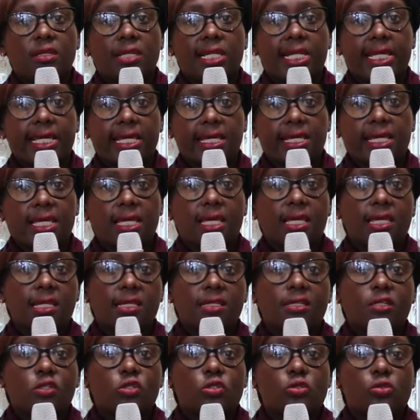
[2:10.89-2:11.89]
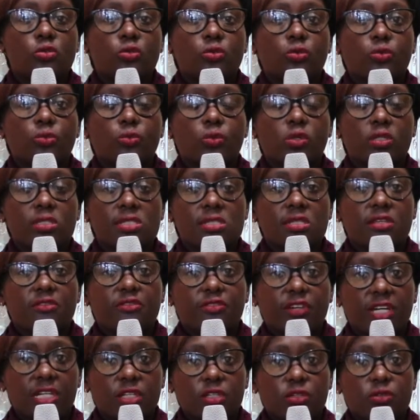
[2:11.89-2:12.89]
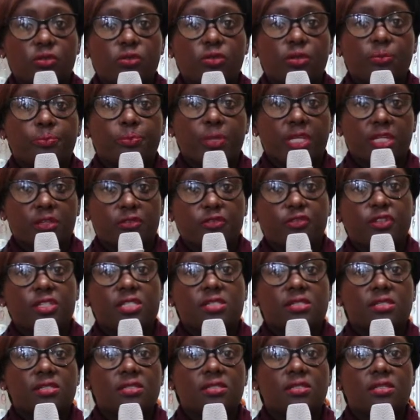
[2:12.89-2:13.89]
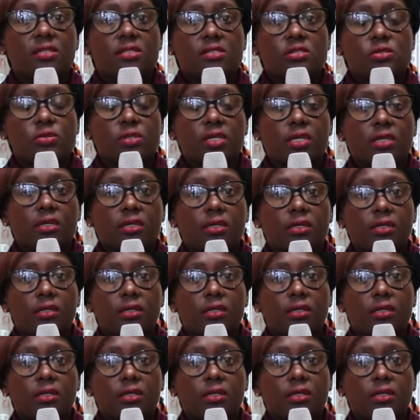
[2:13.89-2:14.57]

link in to what the value benefits to the